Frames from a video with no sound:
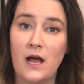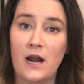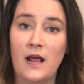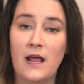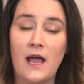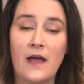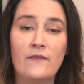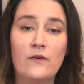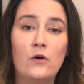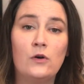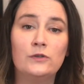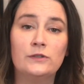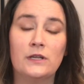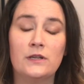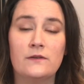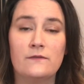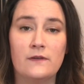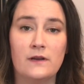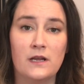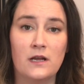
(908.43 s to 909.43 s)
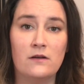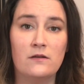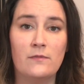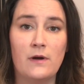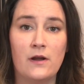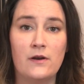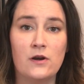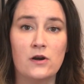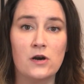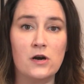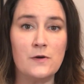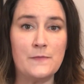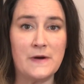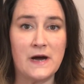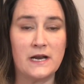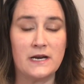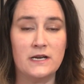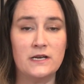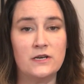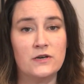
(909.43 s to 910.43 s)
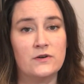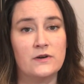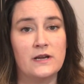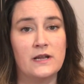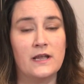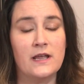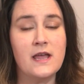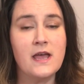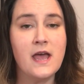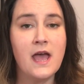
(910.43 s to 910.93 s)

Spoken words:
I have a whole nother video about neuromonitoring